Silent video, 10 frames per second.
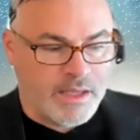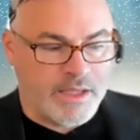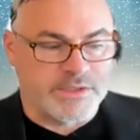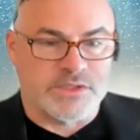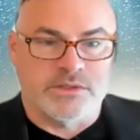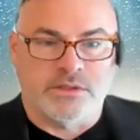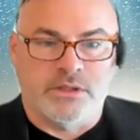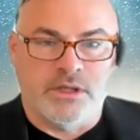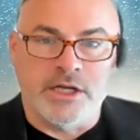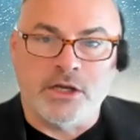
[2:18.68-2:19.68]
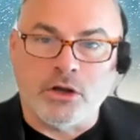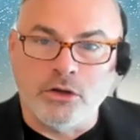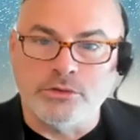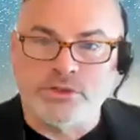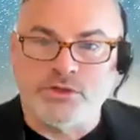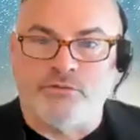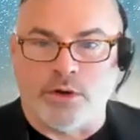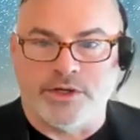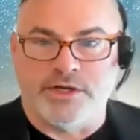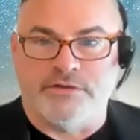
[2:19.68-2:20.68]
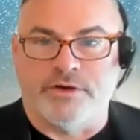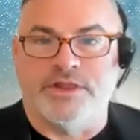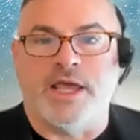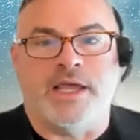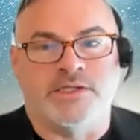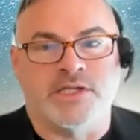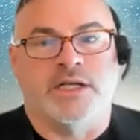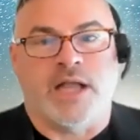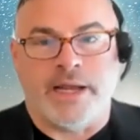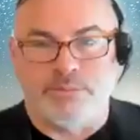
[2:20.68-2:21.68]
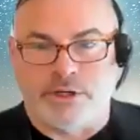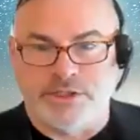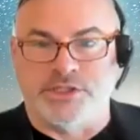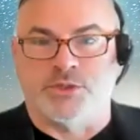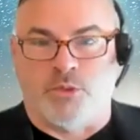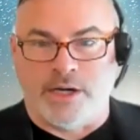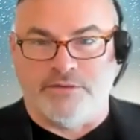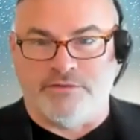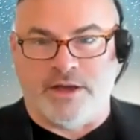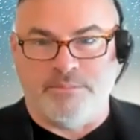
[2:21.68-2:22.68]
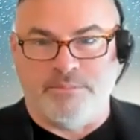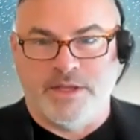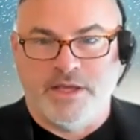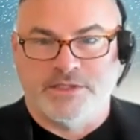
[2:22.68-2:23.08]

it includes four different things, and Lightbridge is one of them.